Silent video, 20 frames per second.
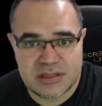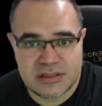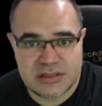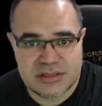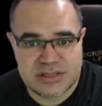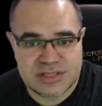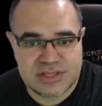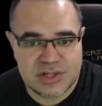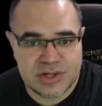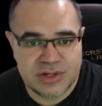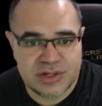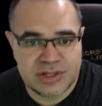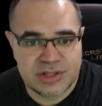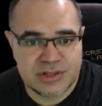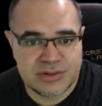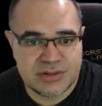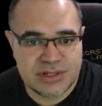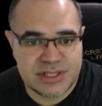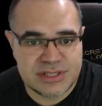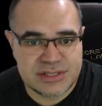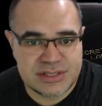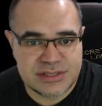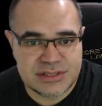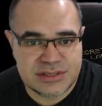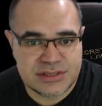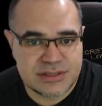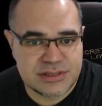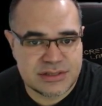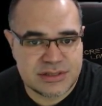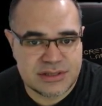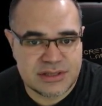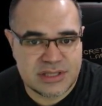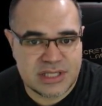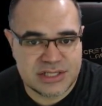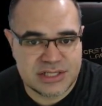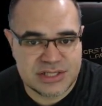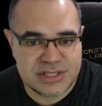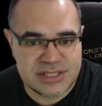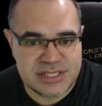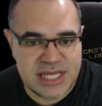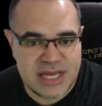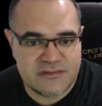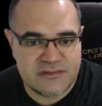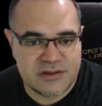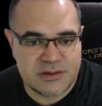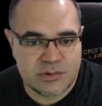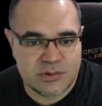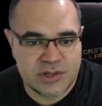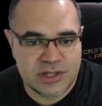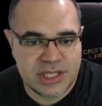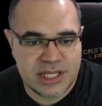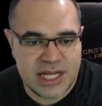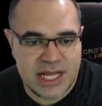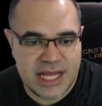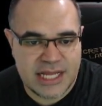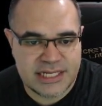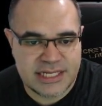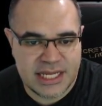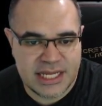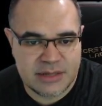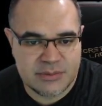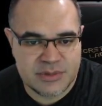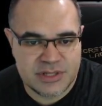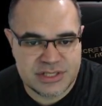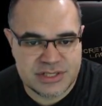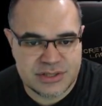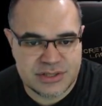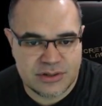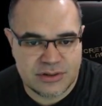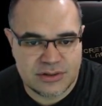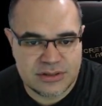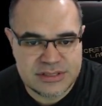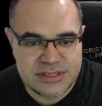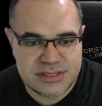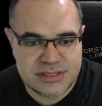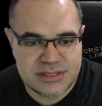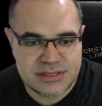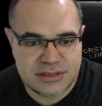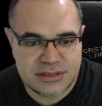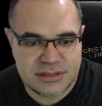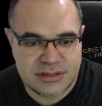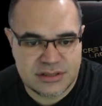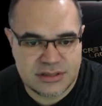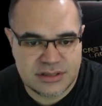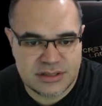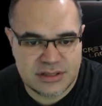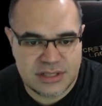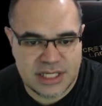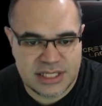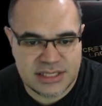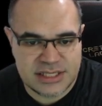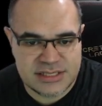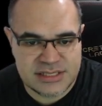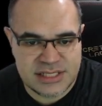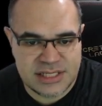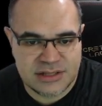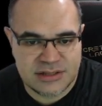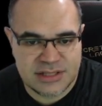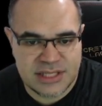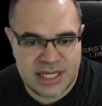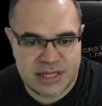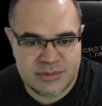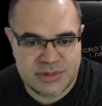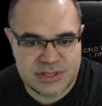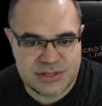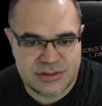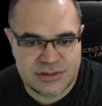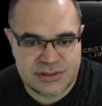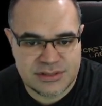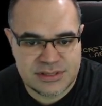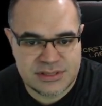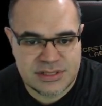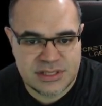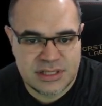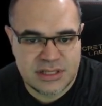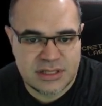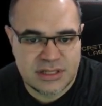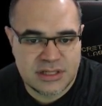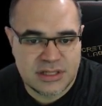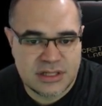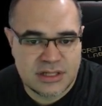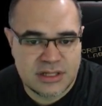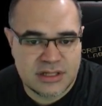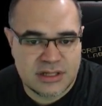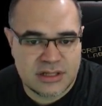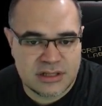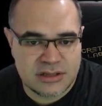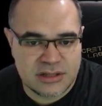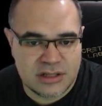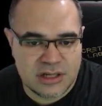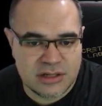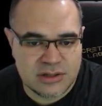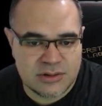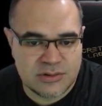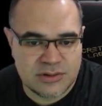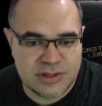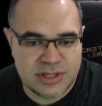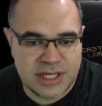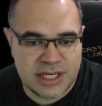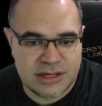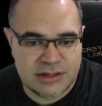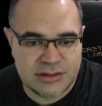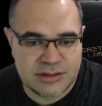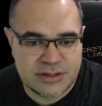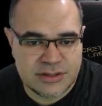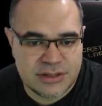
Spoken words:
Certain units that just have the really high damage ults, like the single damage ults, a long cooldown,